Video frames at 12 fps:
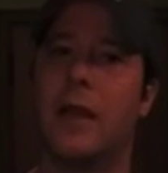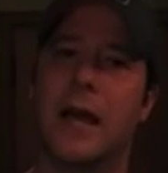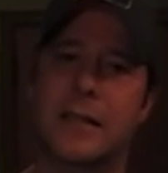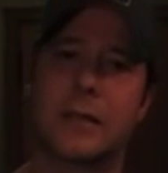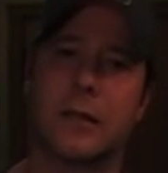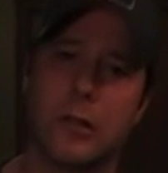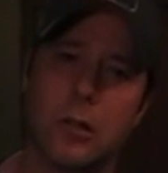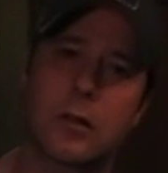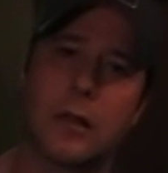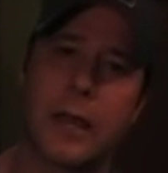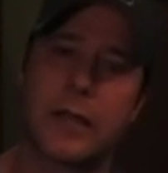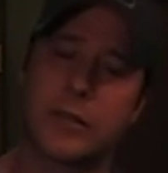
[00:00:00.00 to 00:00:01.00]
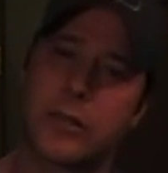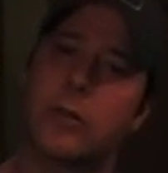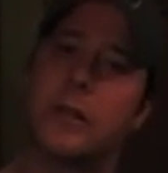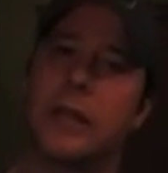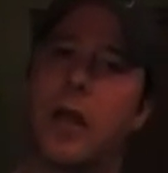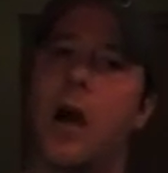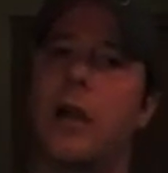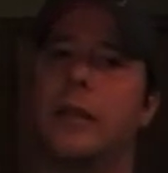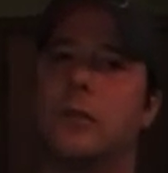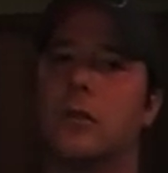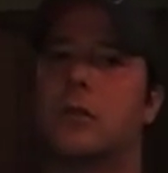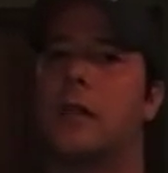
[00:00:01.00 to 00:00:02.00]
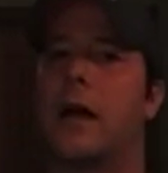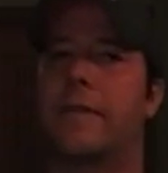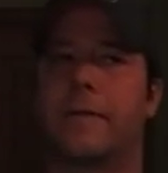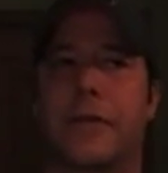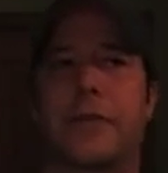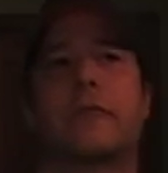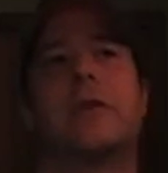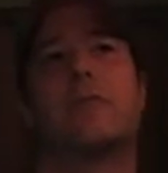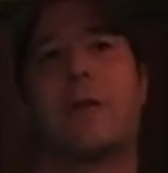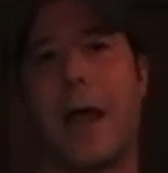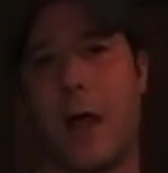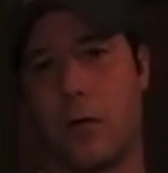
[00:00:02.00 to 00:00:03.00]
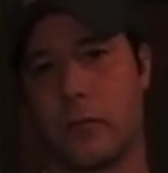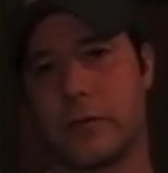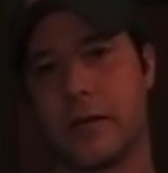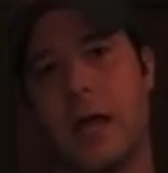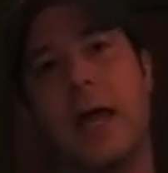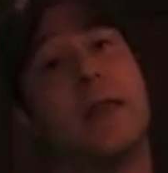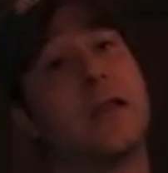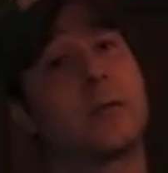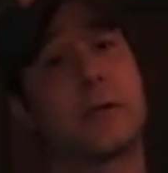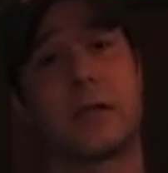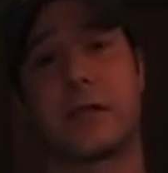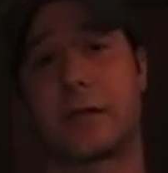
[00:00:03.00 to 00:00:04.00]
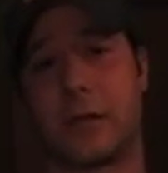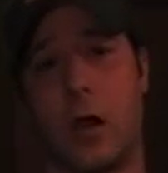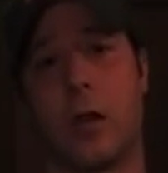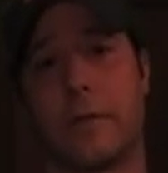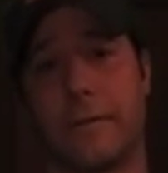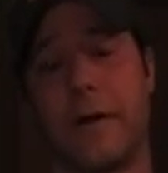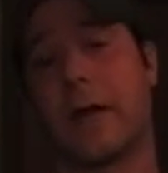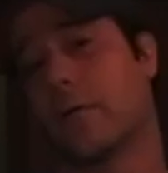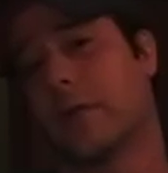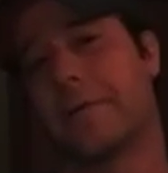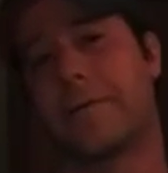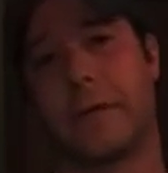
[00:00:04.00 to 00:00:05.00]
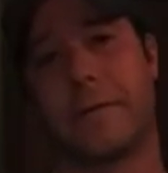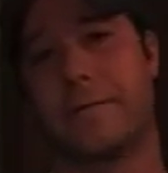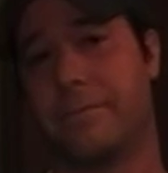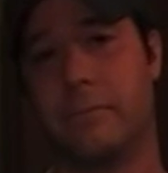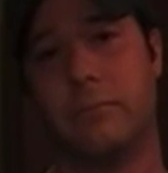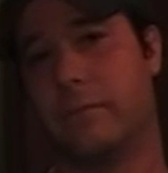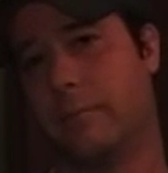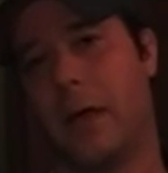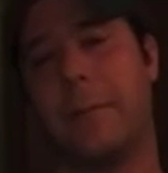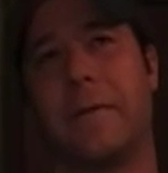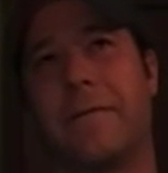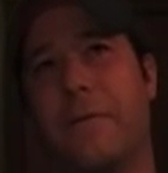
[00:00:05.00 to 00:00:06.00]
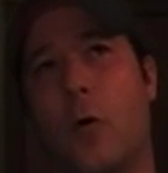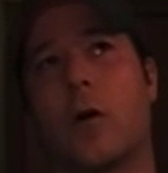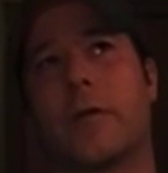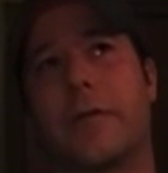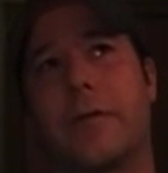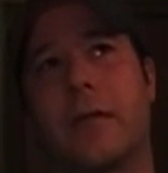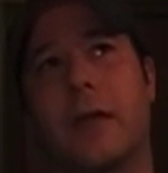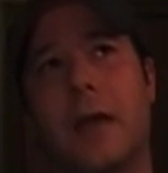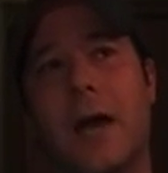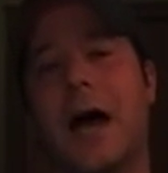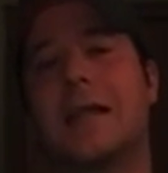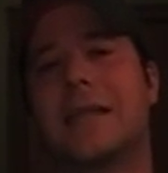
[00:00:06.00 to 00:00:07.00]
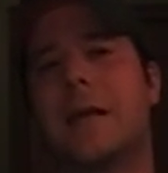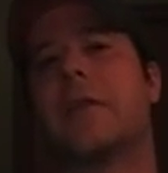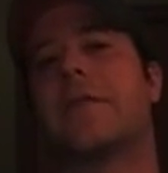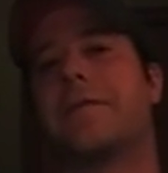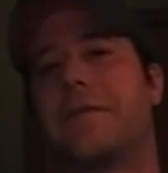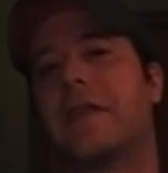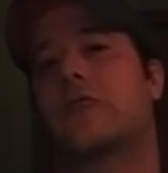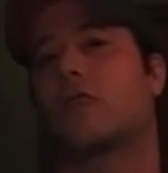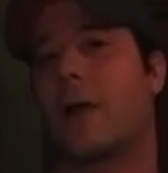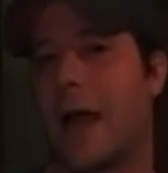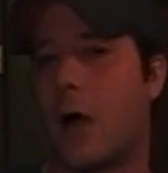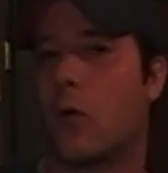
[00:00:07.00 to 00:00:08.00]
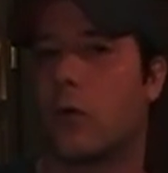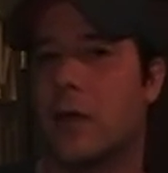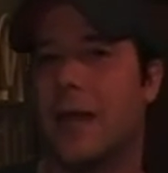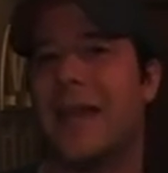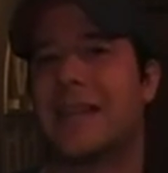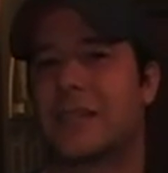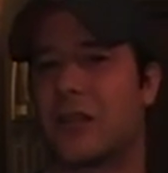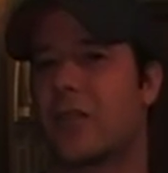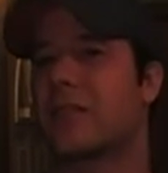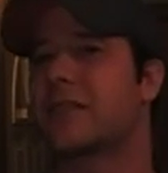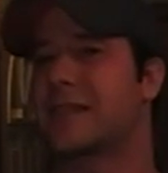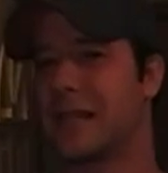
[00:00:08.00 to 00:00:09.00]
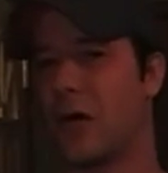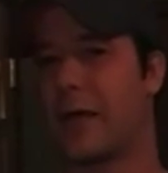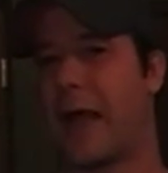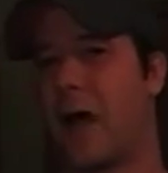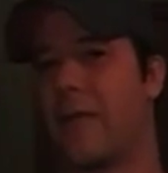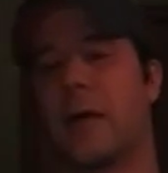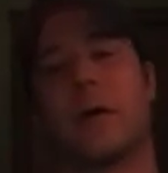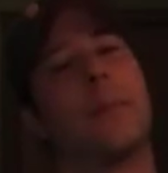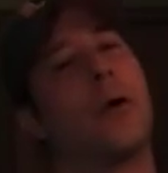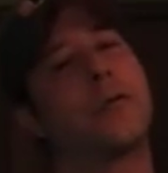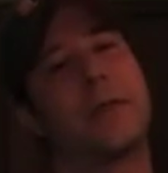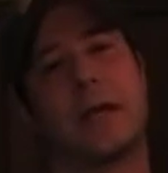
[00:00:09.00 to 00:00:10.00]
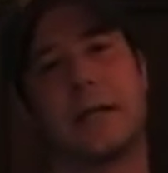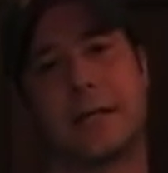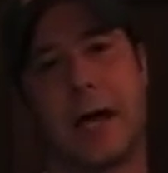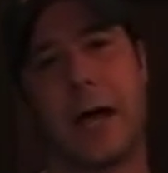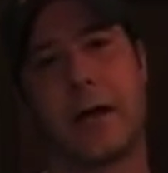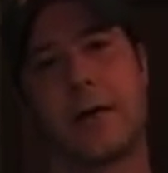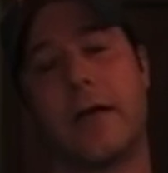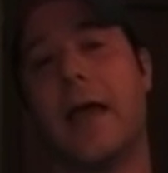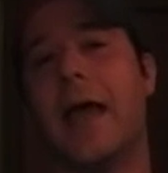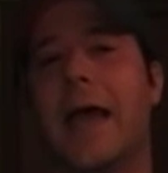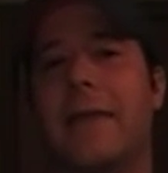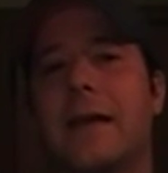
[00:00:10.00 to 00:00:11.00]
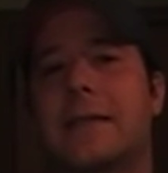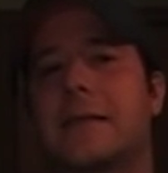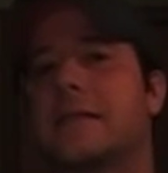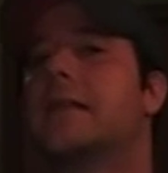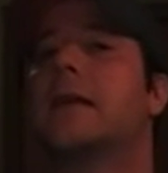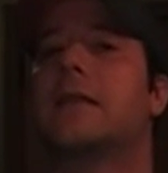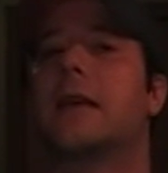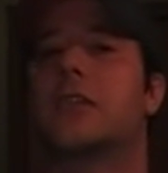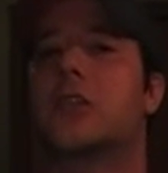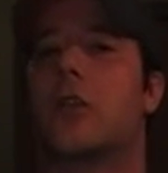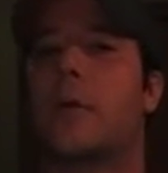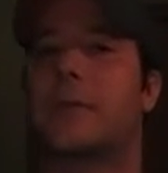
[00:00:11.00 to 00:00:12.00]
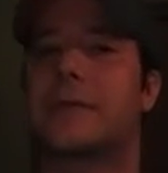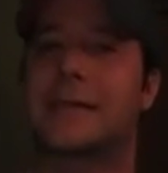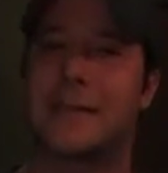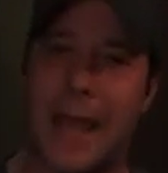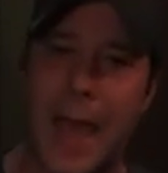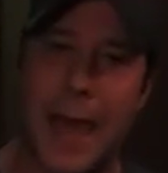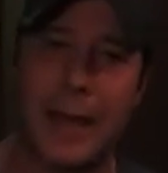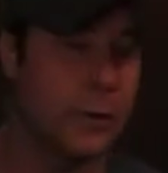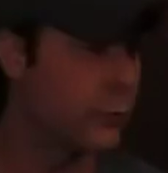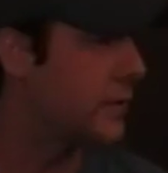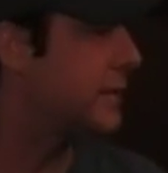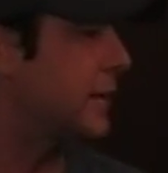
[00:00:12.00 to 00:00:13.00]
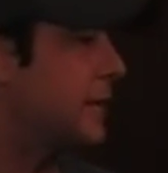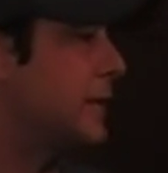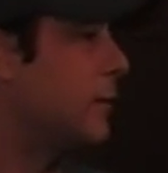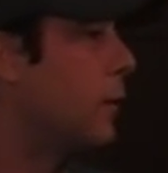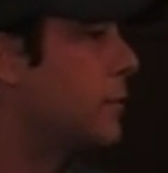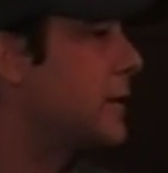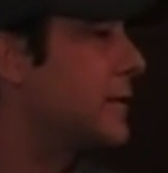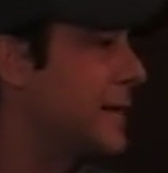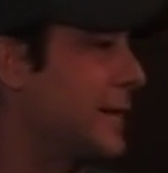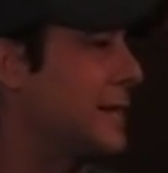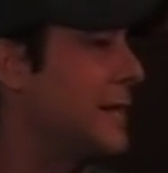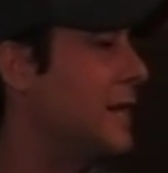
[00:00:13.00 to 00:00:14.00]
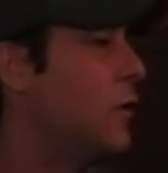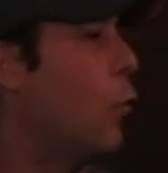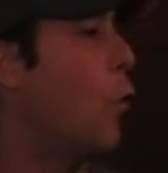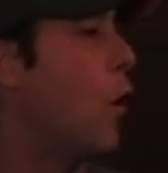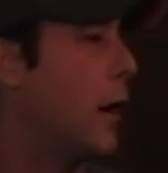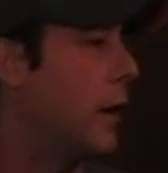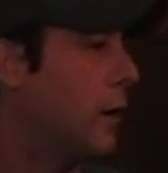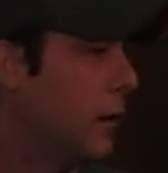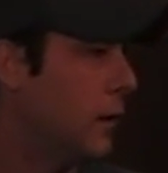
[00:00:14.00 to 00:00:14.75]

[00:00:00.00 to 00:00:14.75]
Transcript: That's what it looked like, because early on it looked like for three rounds, this was a solid fight. Really for the maybe fourth, I'd say about the fifth round, it started to slow down. They were both getting tired. And that's the thing, they showed up a stat. It was 16-1.